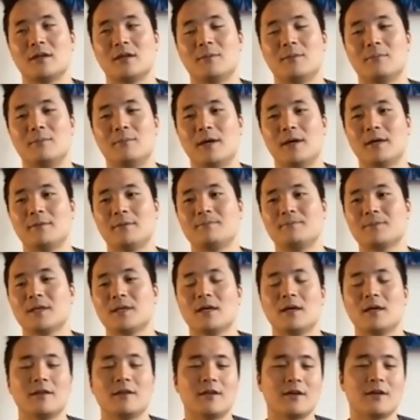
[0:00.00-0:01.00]
but
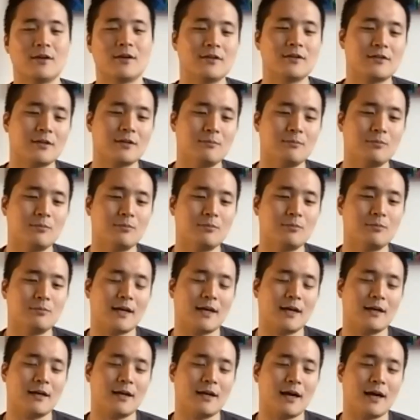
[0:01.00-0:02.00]
there is a
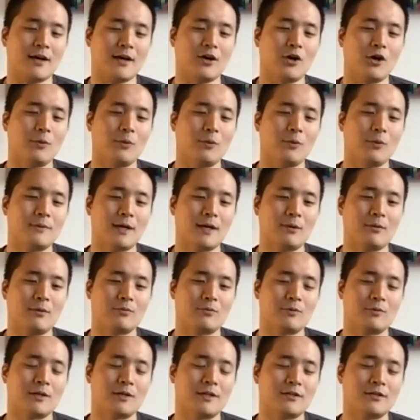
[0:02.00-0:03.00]
movement that I hope that
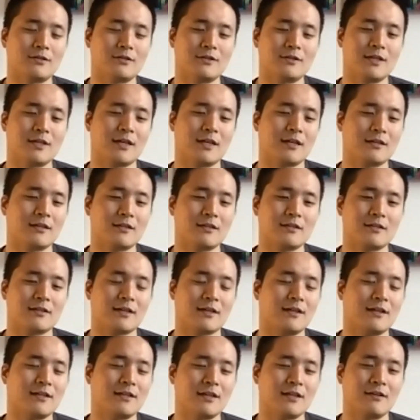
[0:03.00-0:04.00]
will really stick, this
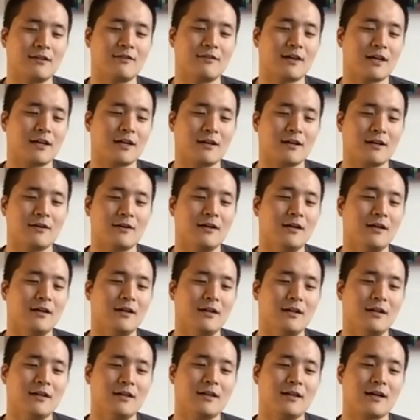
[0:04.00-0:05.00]
idea of like
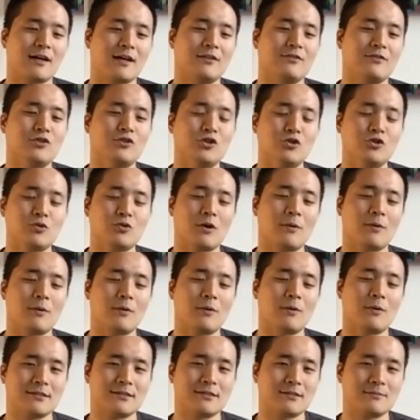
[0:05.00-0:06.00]
a new
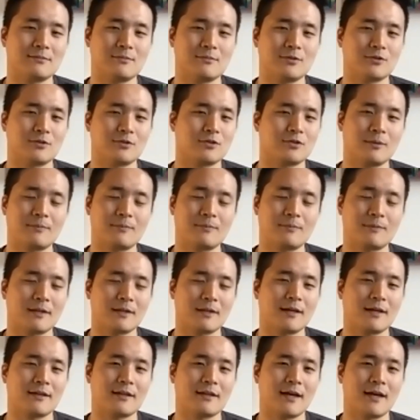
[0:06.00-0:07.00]
romanticism or
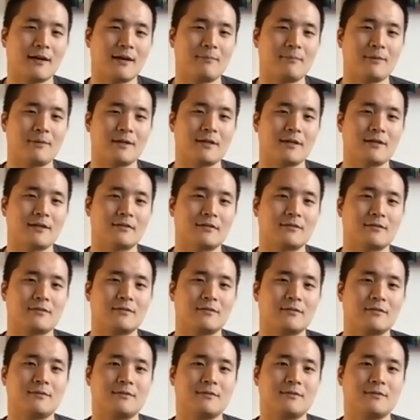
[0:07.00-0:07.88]
something like that, because